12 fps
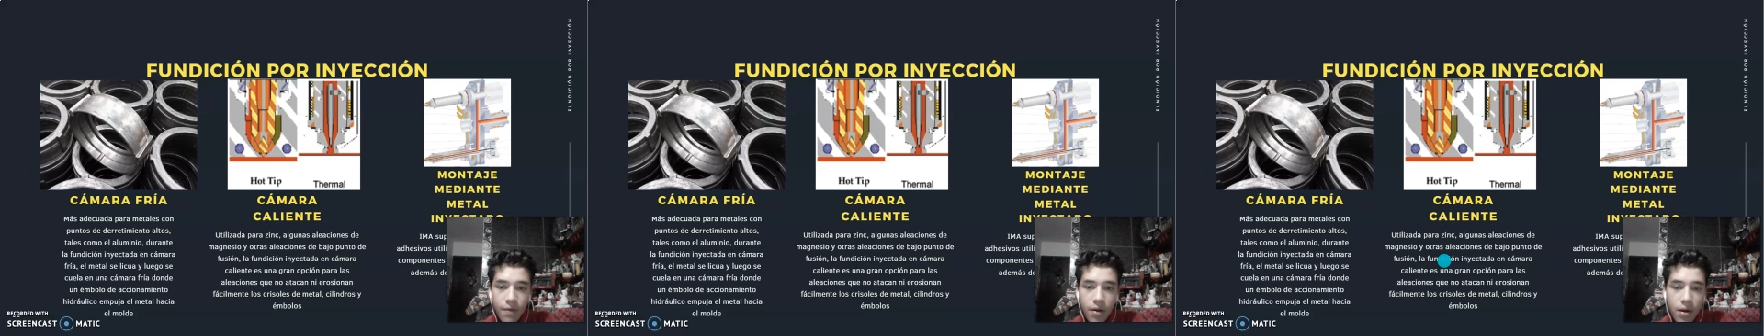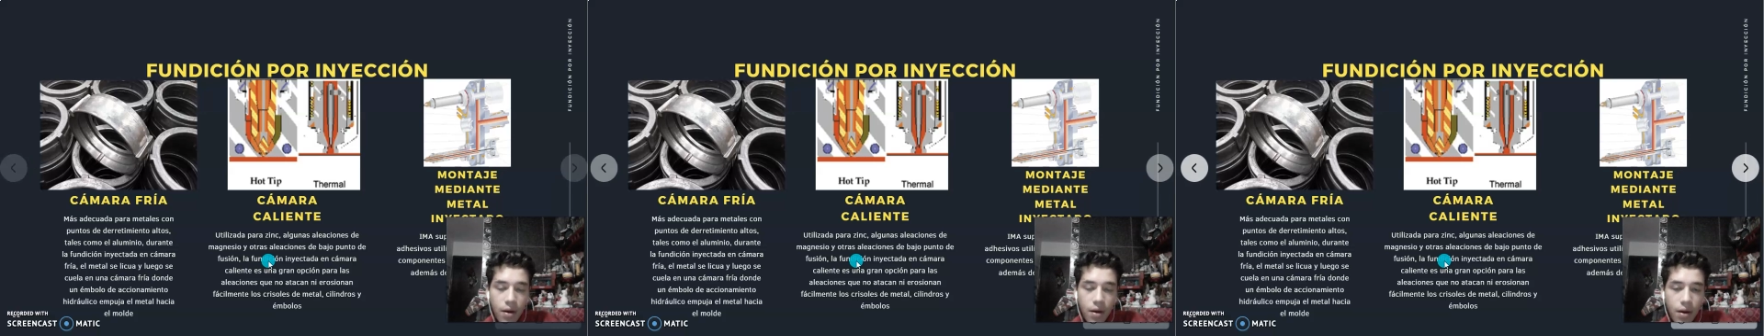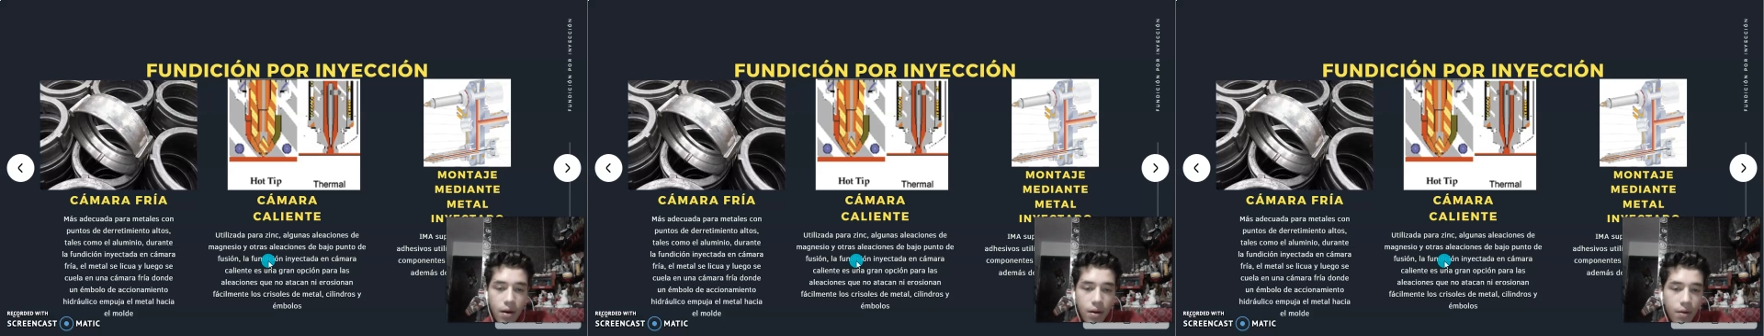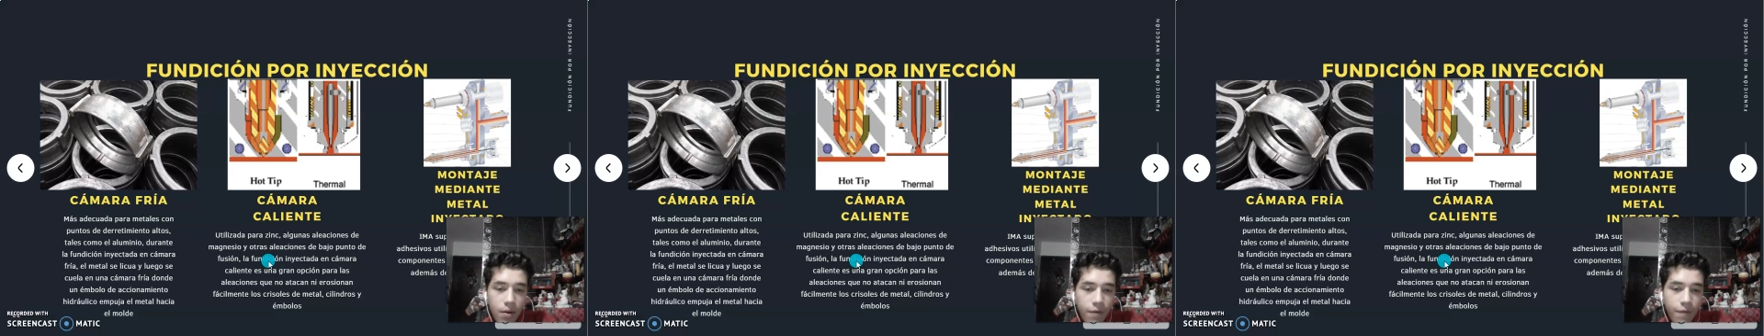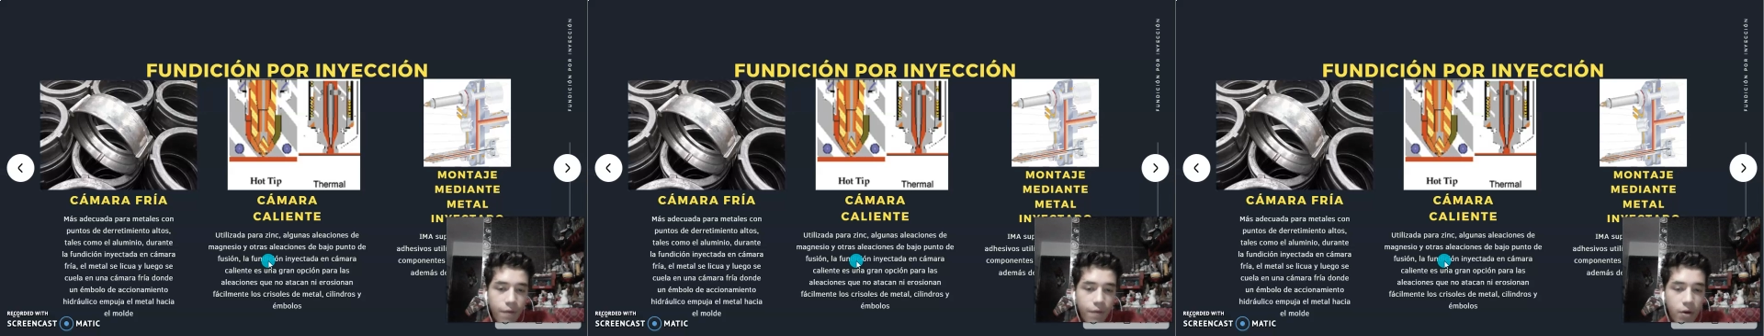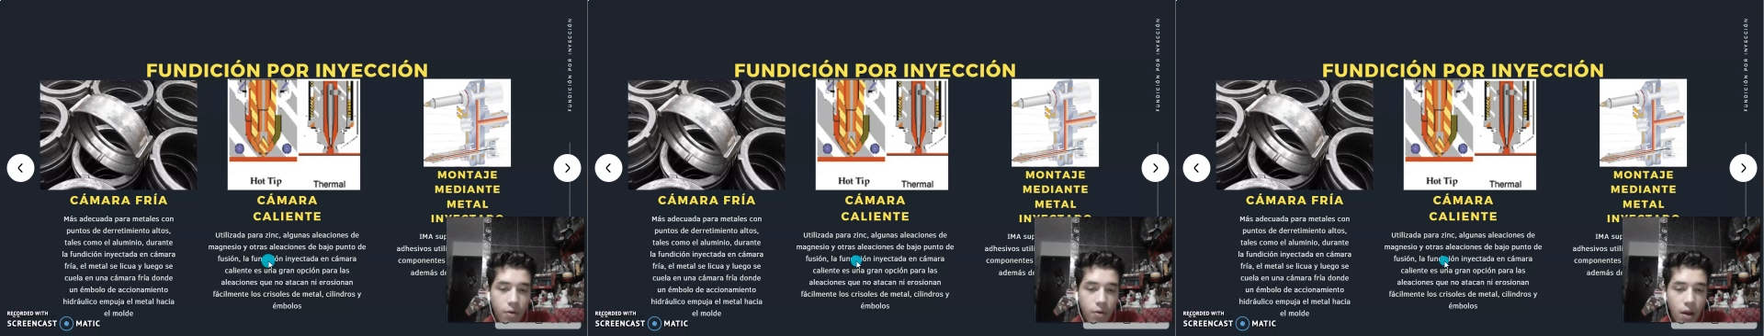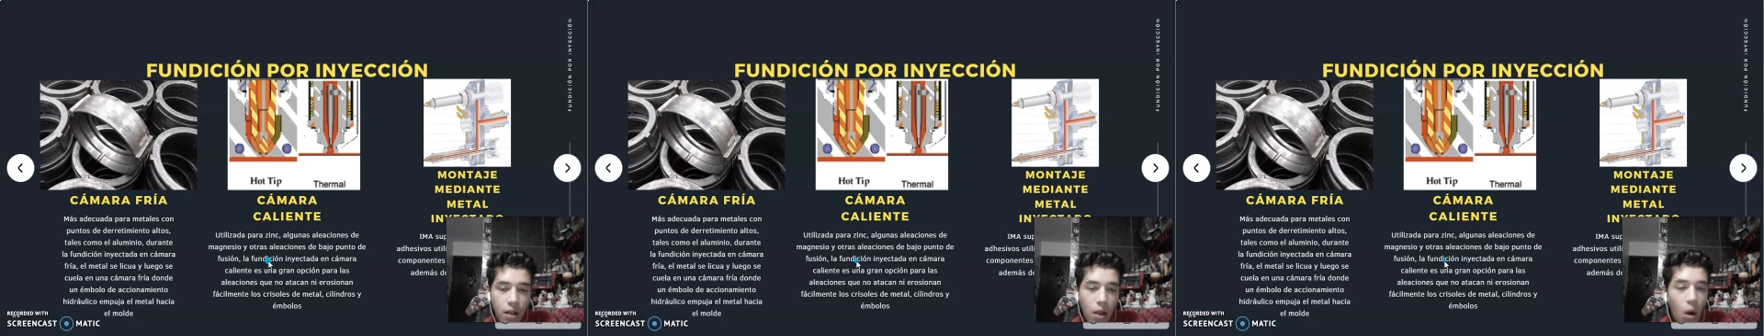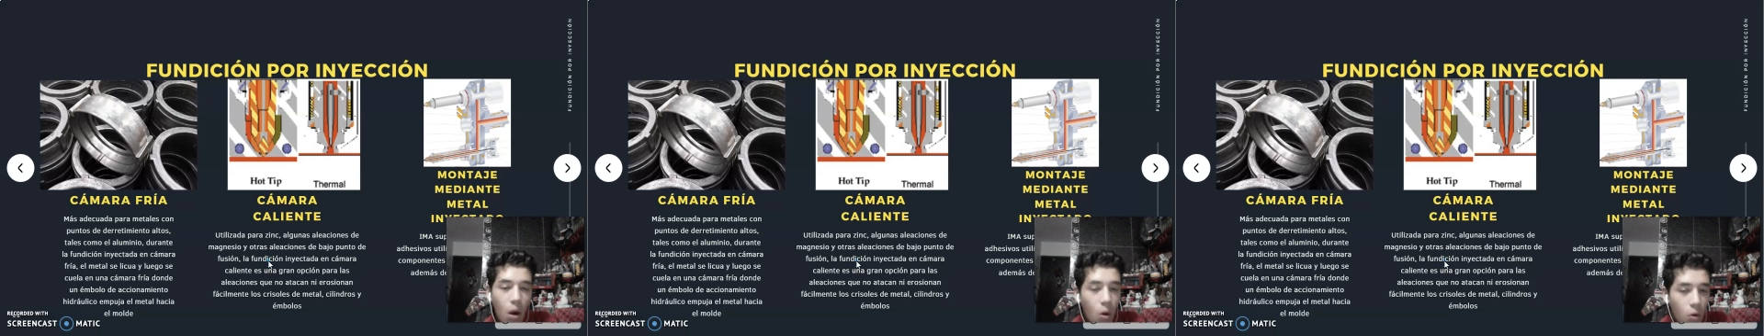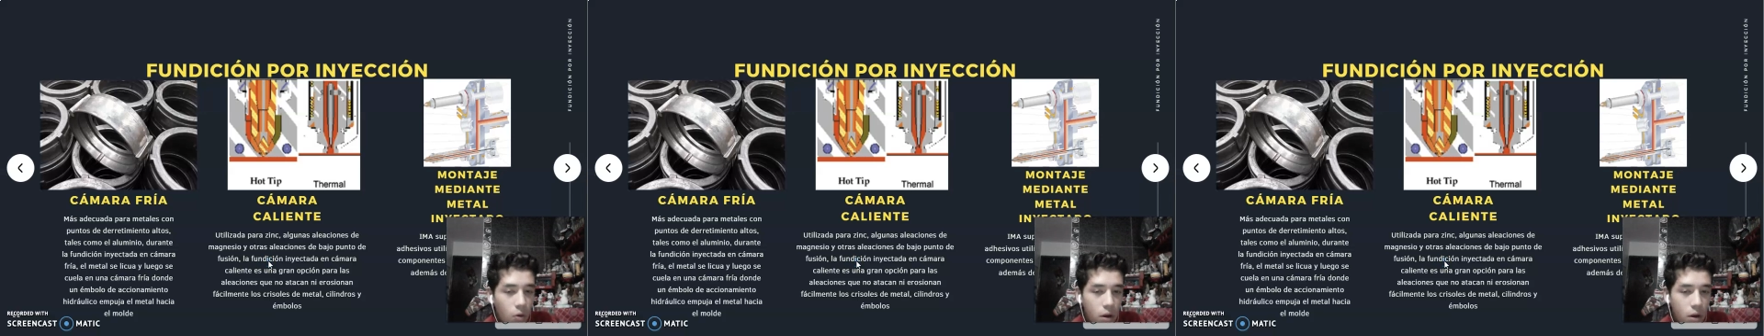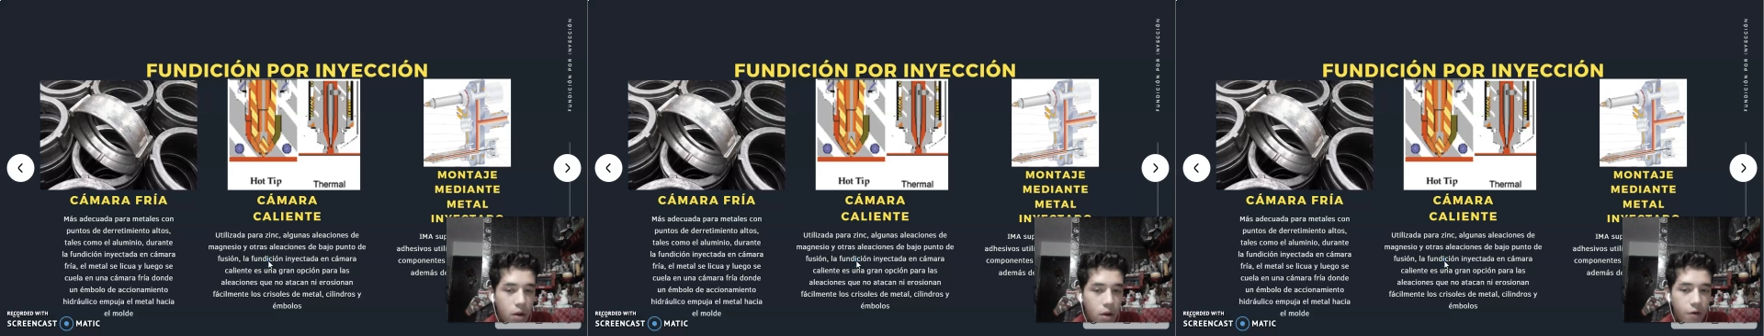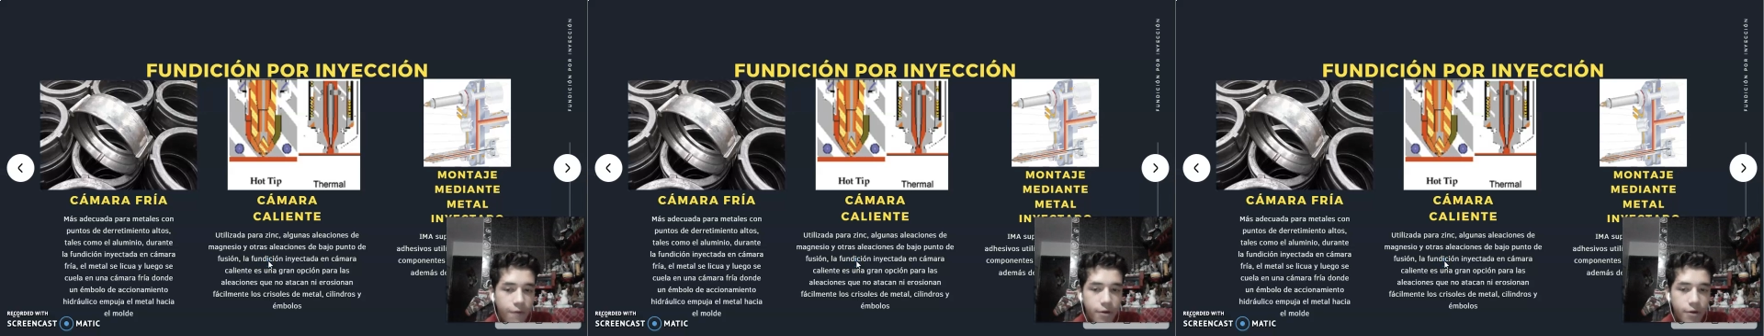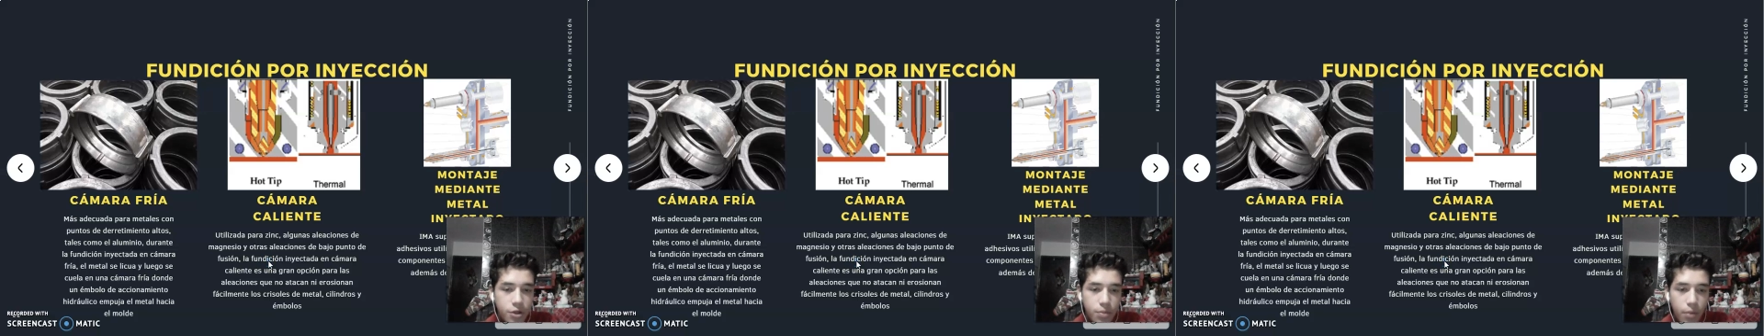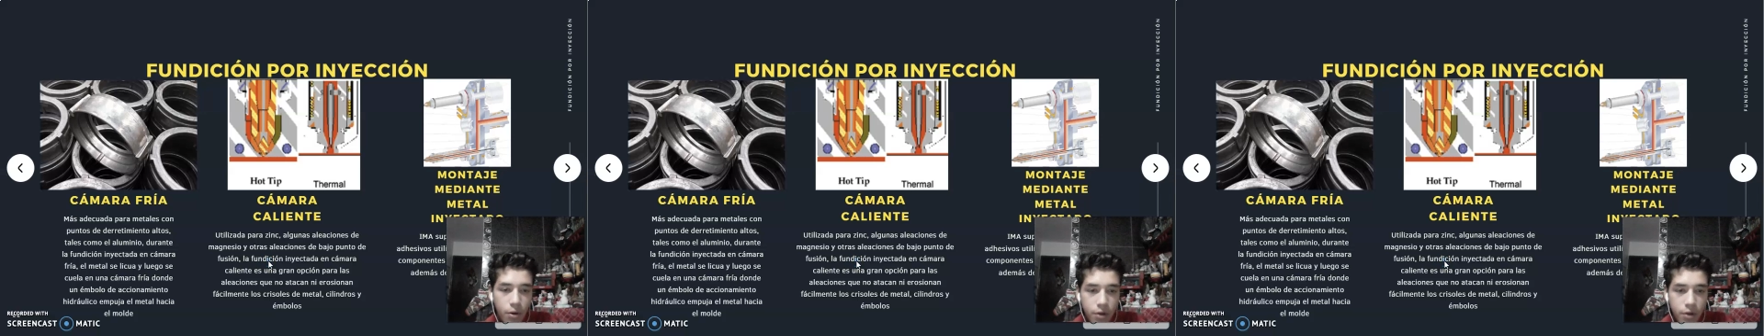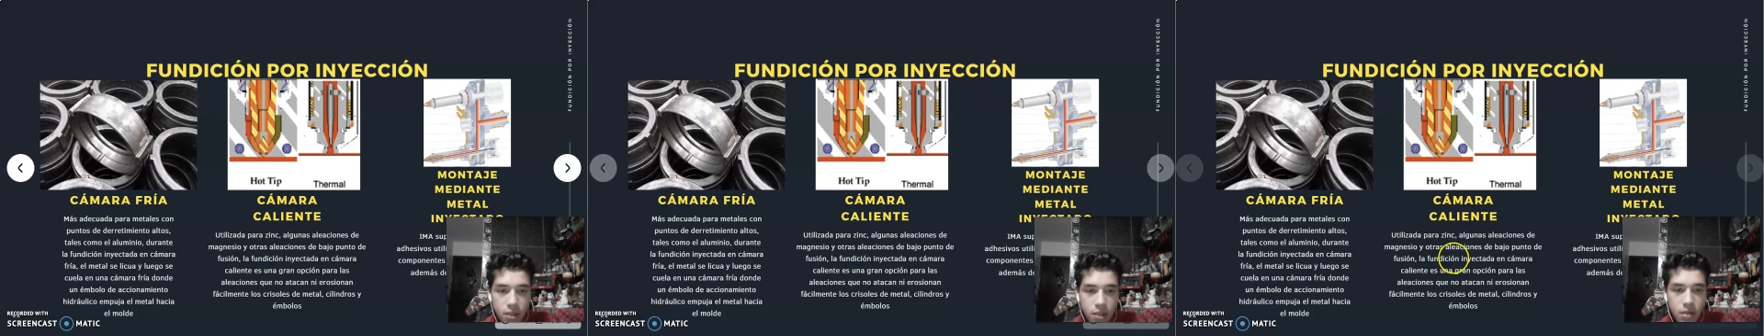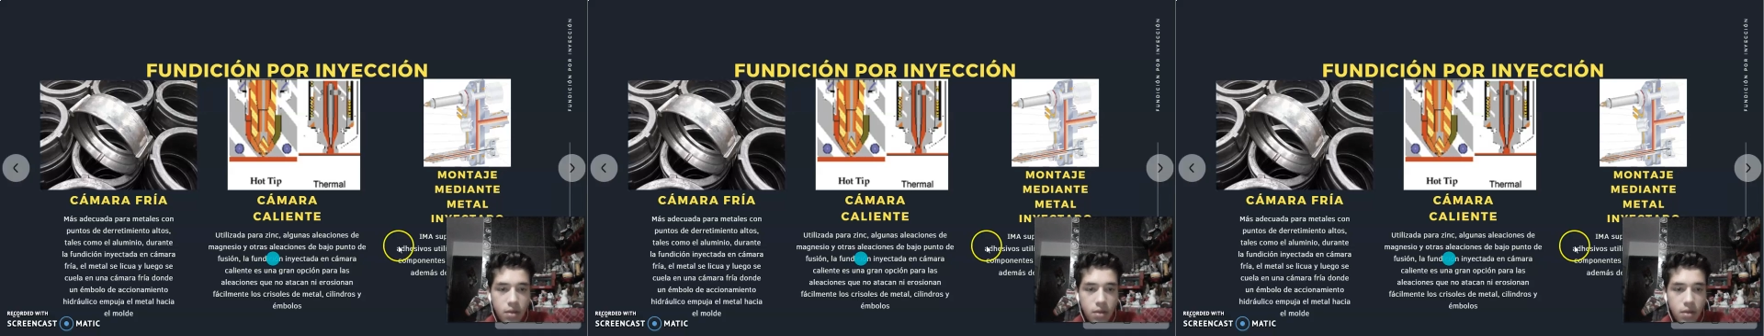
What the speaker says: a low fusion point.